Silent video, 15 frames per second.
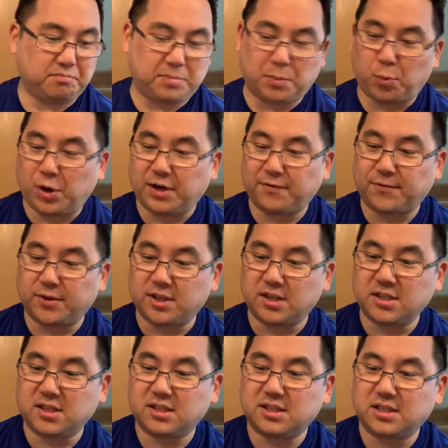Been waiting for
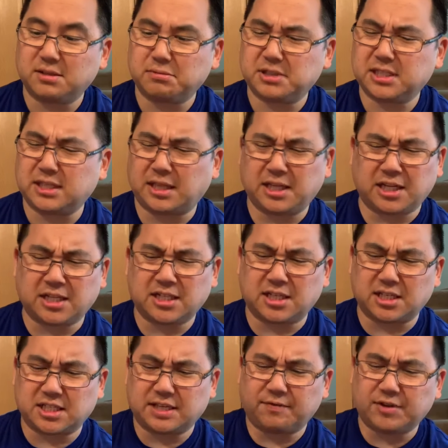this. I think it's the
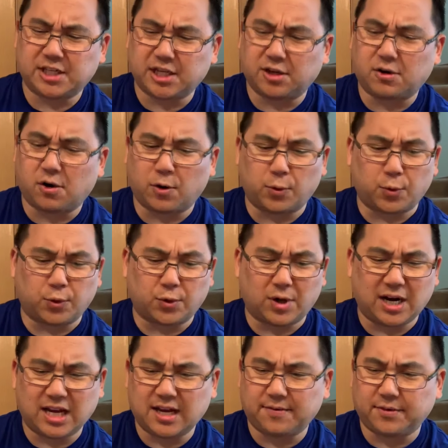17 card order.
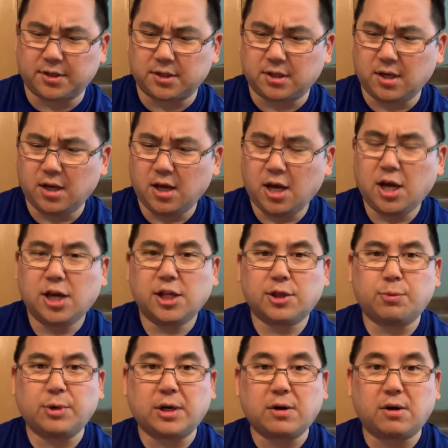I have a
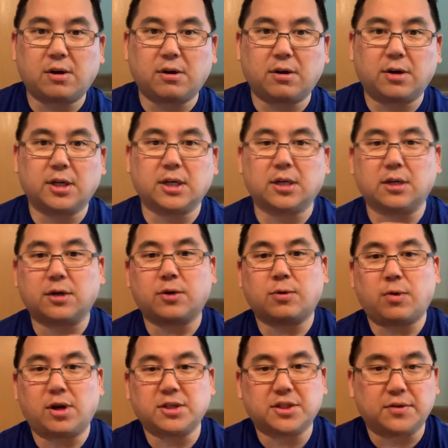3-card
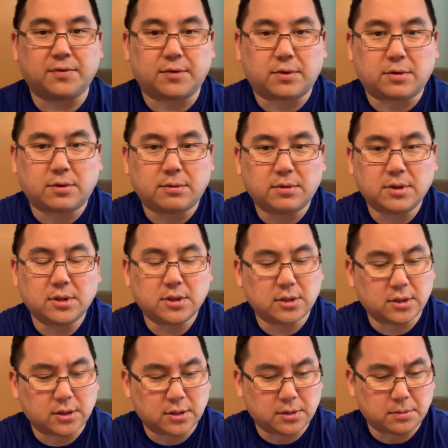crossover
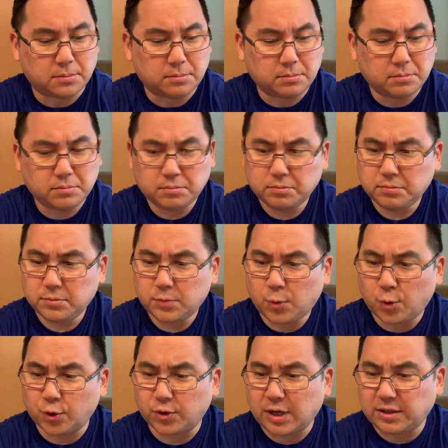
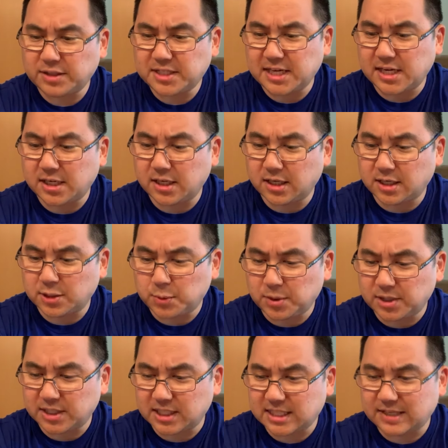order outstanding, as
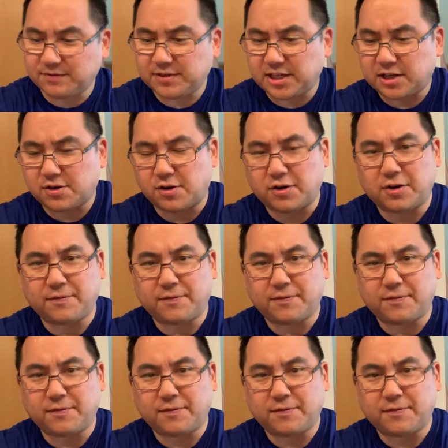well as a 17 card.